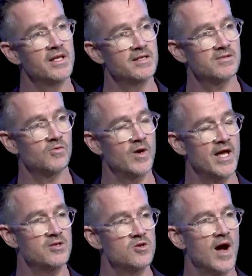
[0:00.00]
is or where
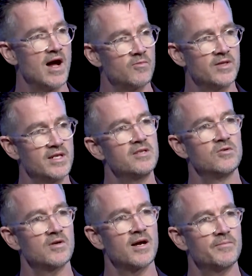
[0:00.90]
you are within
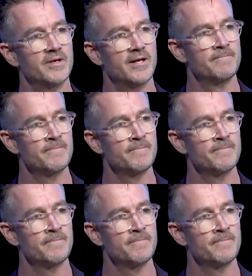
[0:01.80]
your company